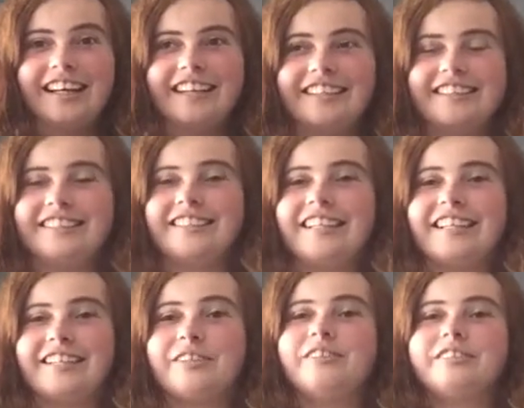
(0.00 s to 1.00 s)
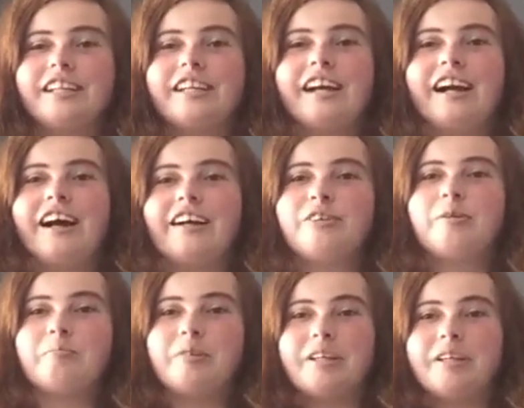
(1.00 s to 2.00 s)
and it's like, because I
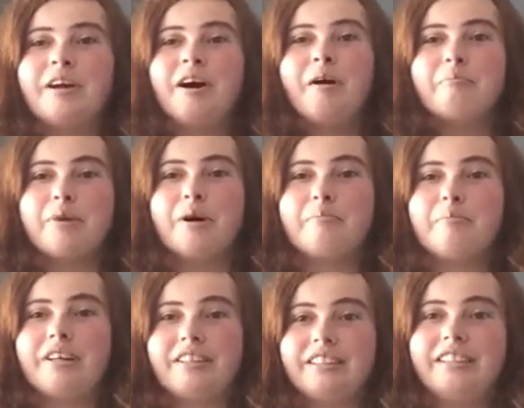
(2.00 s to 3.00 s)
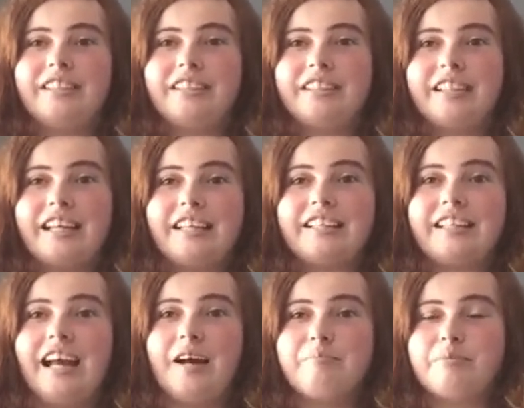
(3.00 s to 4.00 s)
normally put my like
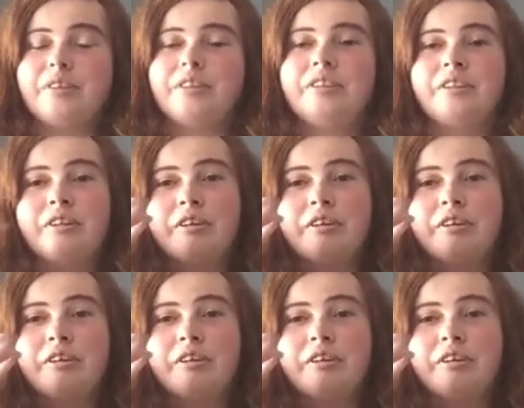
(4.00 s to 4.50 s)
camera